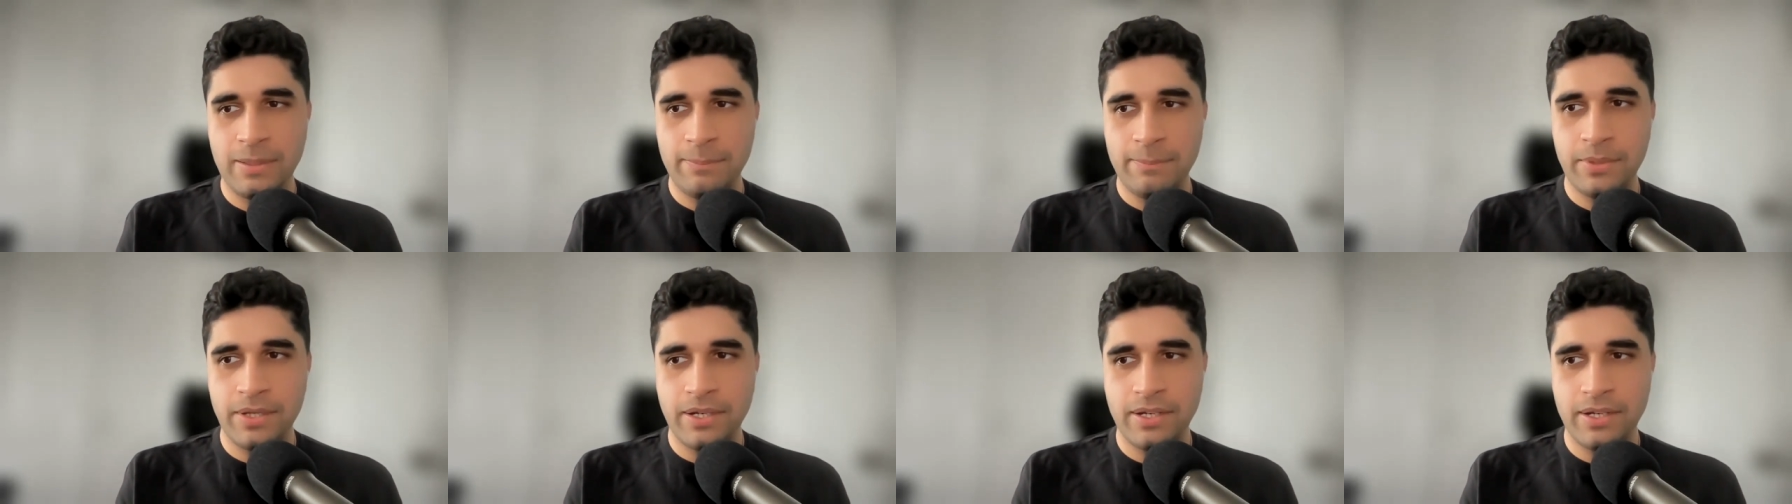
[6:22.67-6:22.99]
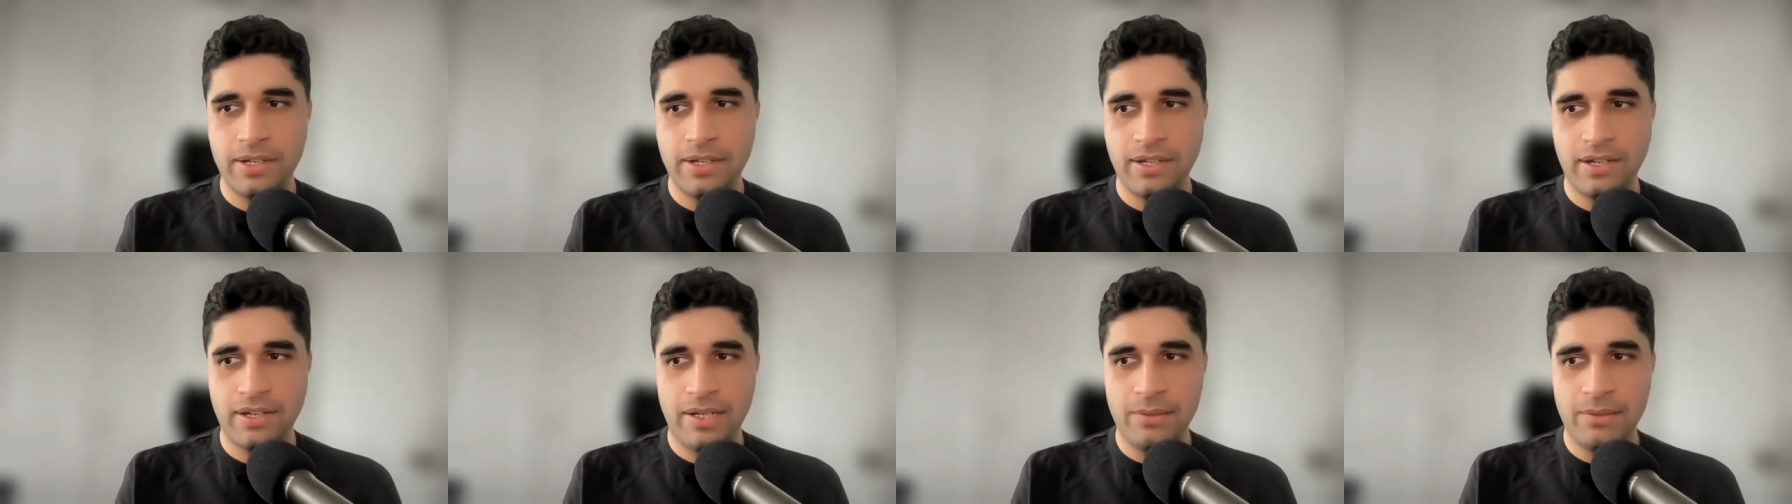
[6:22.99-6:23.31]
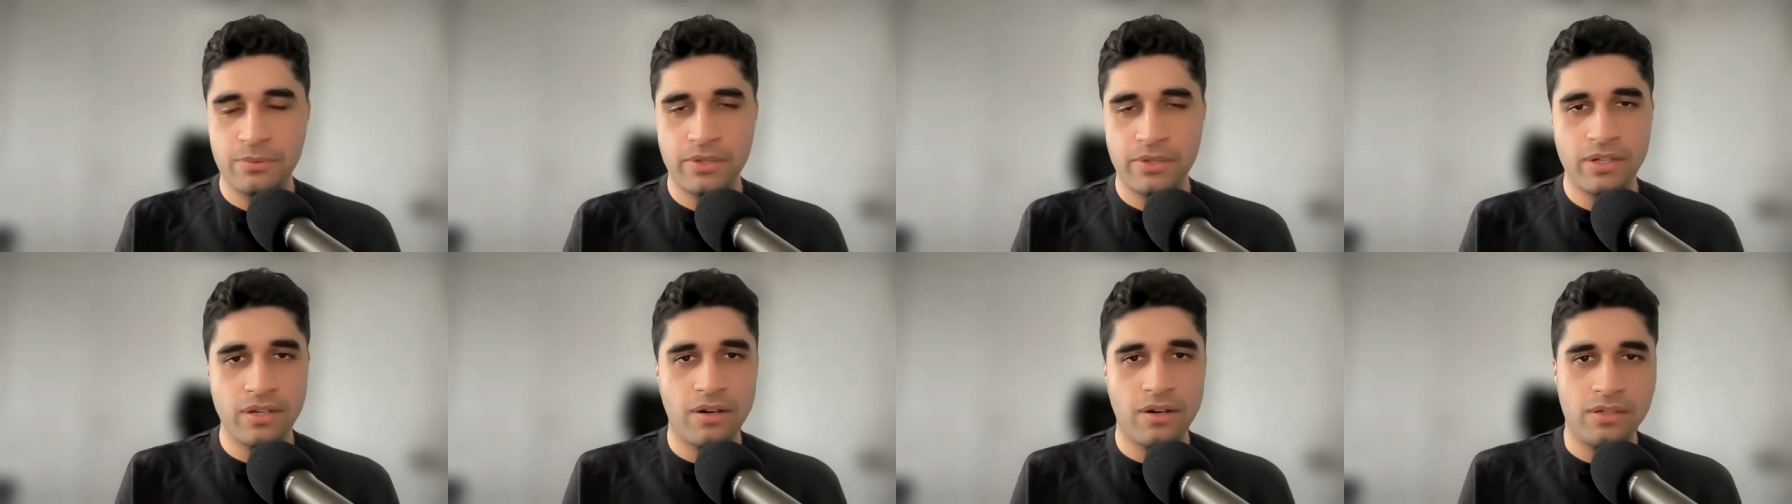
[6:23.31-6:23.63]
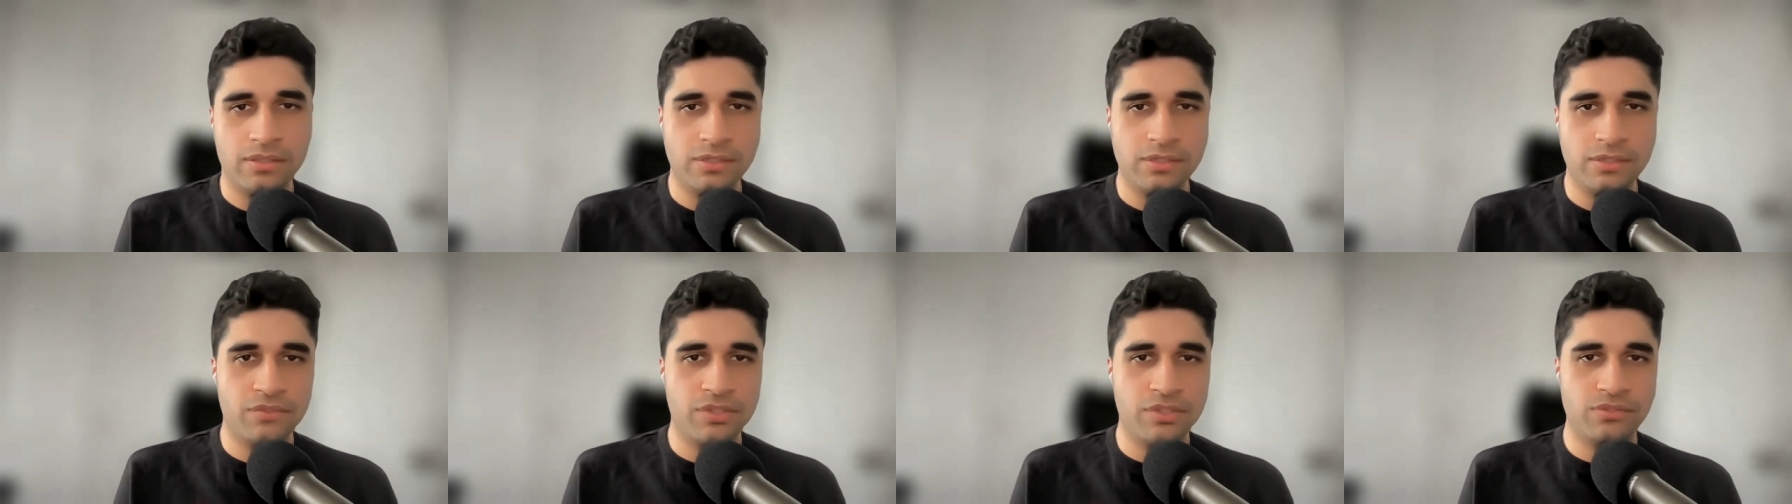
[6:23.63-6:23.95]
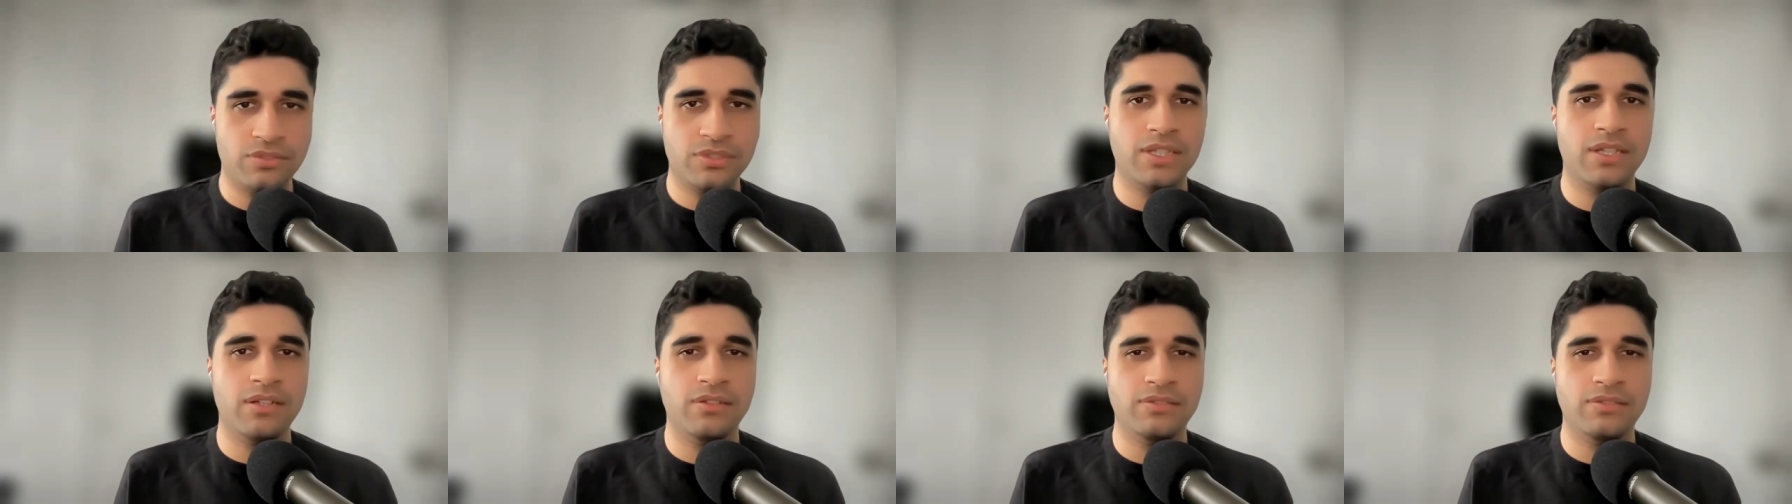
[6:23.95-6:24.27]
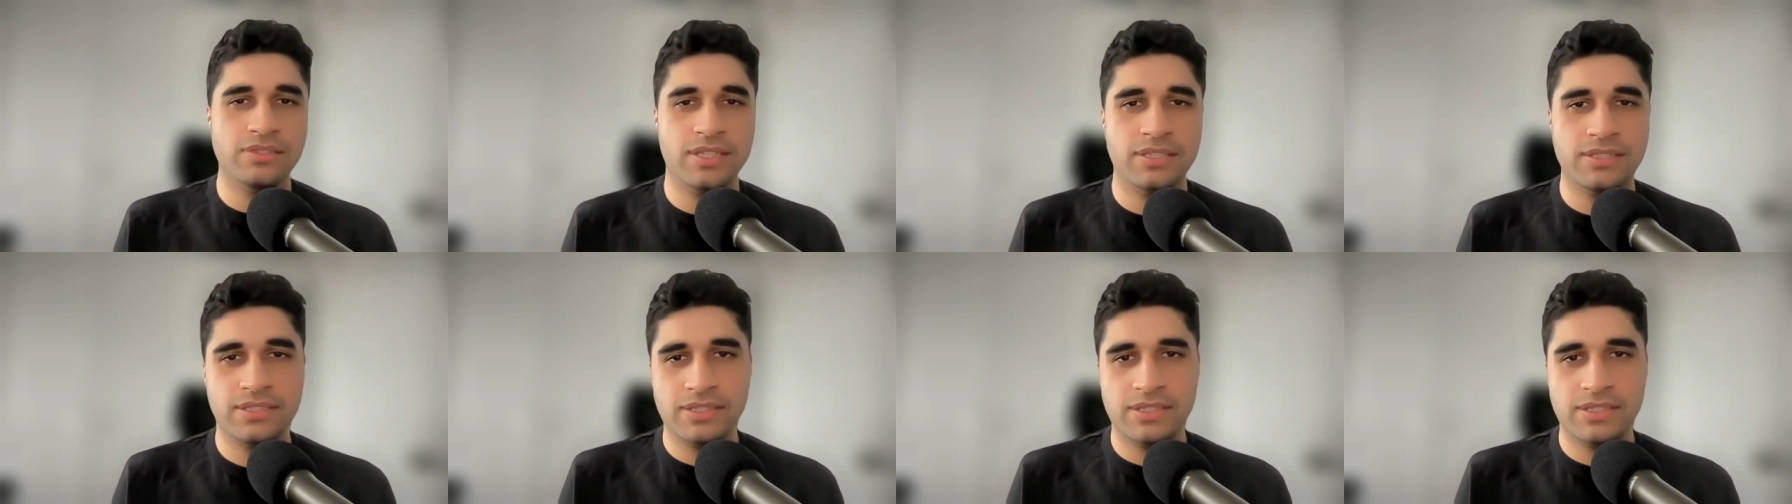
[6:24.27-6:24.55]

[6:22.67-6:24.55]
But I bring all of those skill sets